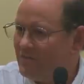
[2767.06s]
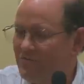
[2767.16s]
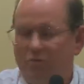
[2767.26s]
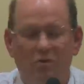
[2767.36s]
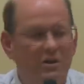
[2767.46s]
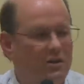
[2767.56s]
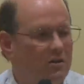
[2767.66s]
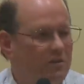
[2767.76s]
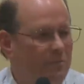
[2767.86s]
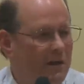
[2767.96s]
forty
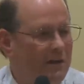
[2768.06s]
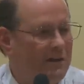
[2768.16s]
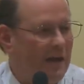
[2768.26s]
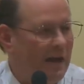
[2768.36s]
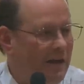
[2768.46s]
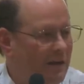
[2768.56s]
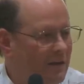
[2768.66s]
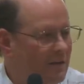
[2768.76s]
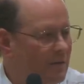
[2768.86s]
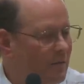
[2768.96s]
good men died.
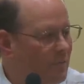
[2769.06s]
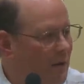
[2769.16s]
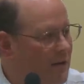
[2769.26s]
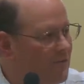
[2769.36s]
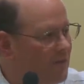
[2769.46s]
Many